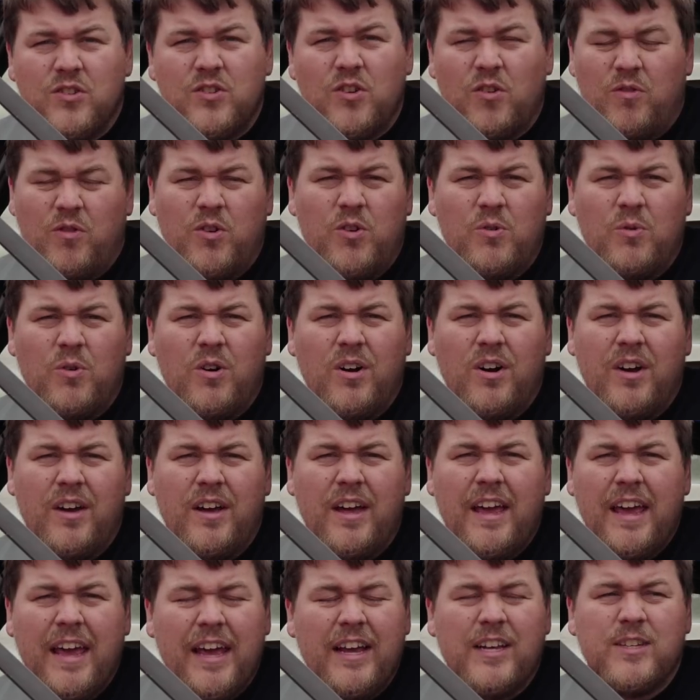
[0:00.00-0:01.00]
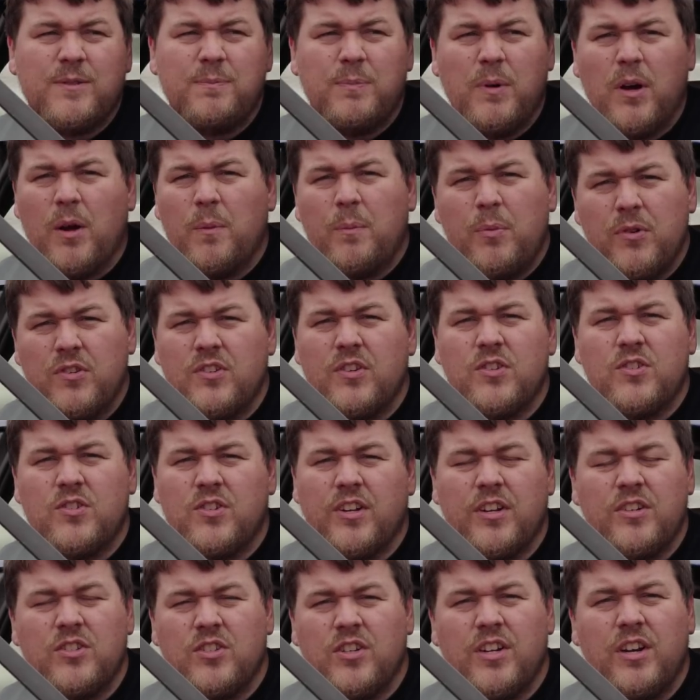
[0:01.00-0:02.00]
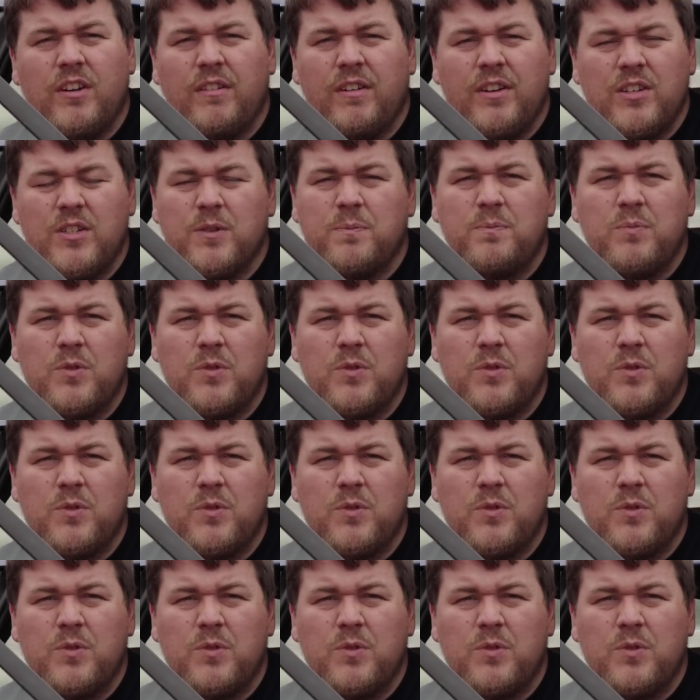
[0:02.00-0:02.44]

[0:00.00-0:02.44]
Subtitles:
not require expert precision engineering